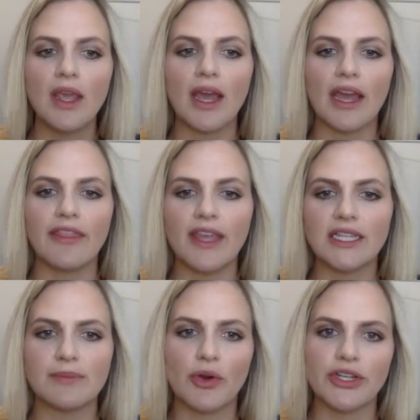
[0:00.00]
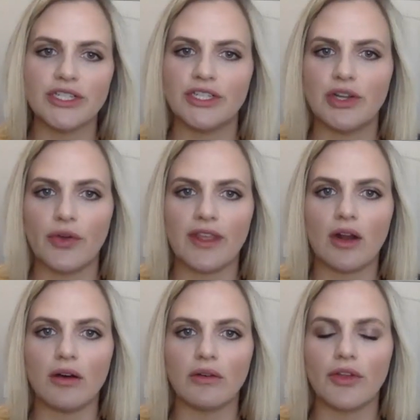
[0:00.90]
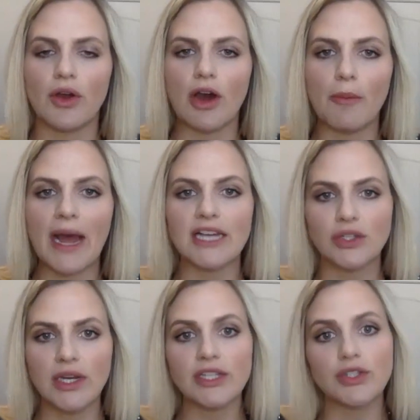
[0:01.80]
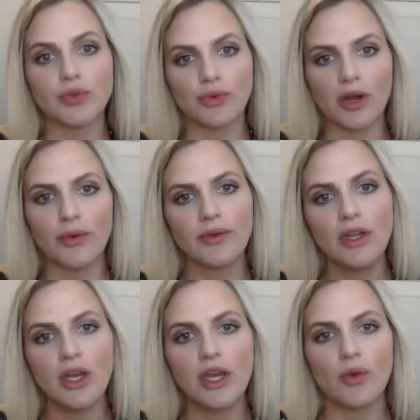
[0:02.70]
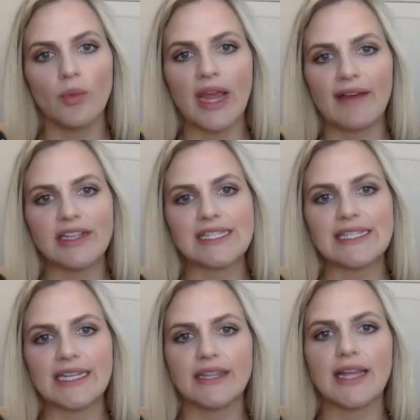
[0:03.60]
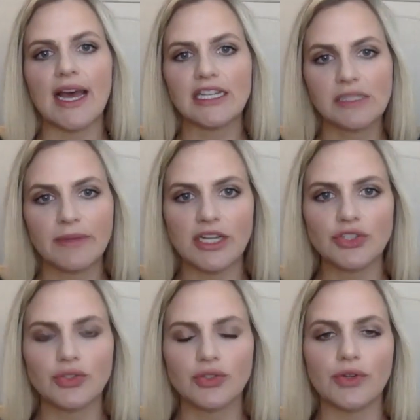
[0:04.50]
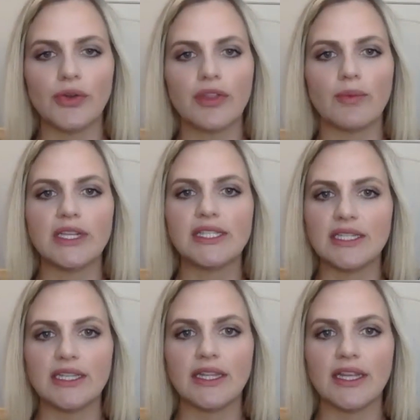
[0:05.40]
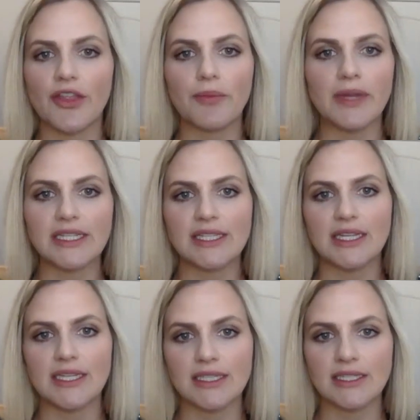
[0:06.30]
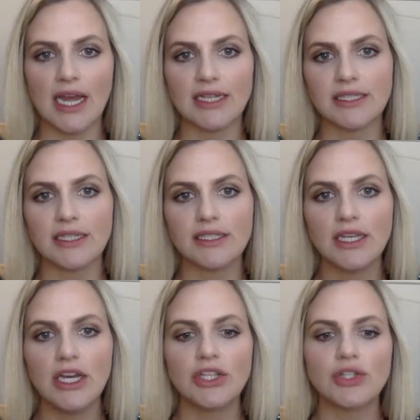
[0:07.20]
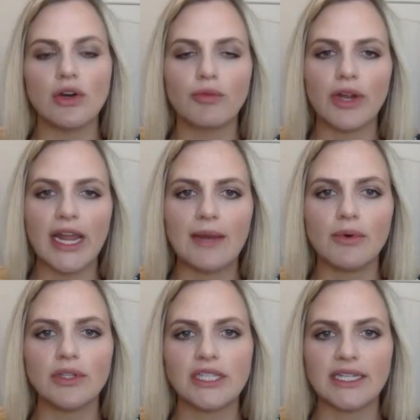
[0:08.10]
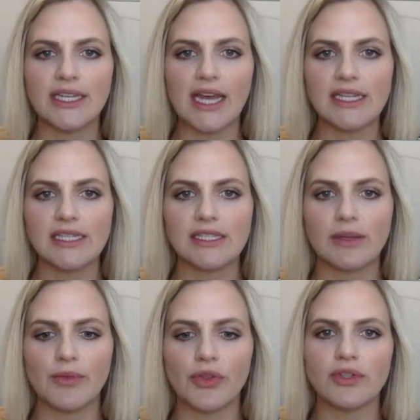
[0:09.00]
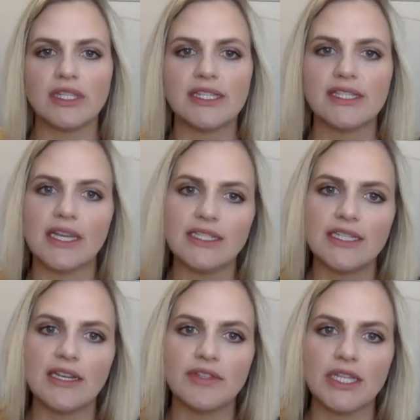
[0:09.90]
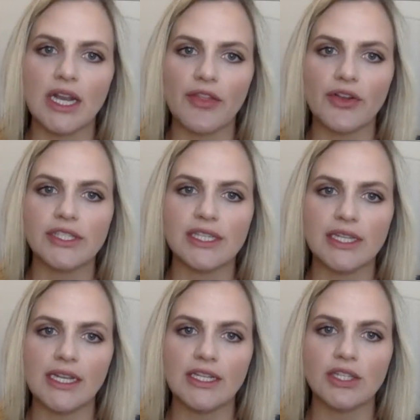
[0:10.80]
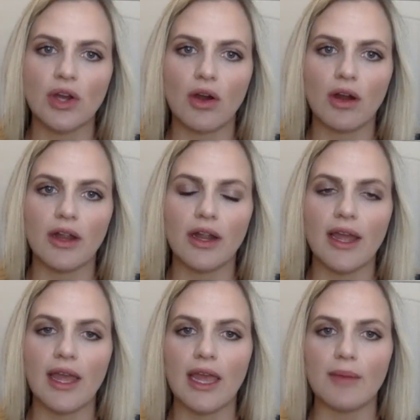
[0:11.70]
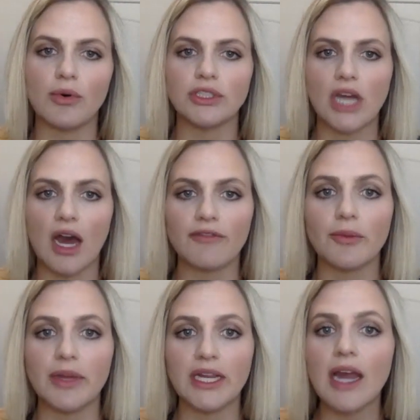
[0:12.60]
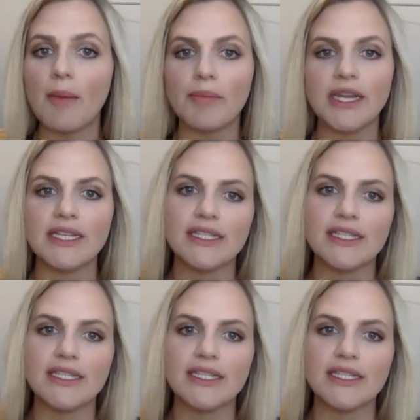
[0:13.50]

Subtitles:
I think it's important to note that although El Paso has grown, we haven't seen the exponential growth that we see in the other big cities in Texas. So if we're able to get some of those incentives that other cities are able to offer big companies